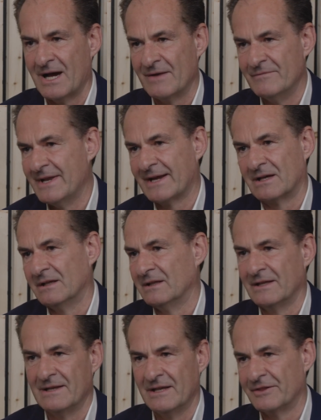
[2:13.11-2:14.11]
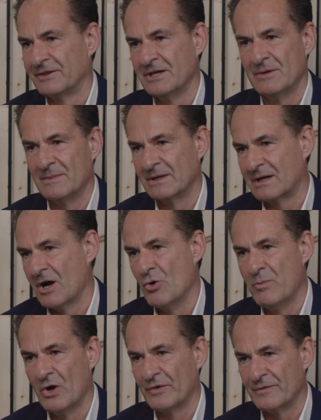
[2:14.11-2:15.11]
of nickel and lithium and
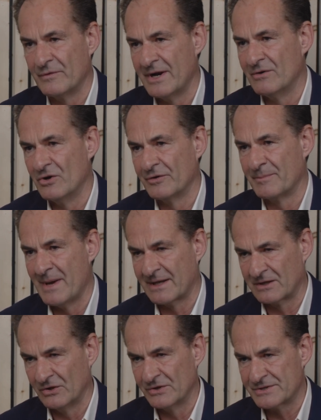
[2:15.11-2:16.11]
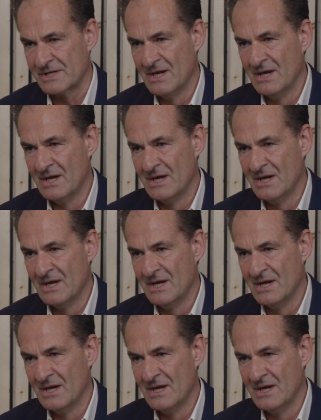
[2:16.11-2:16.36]
cobalt and rare earth metals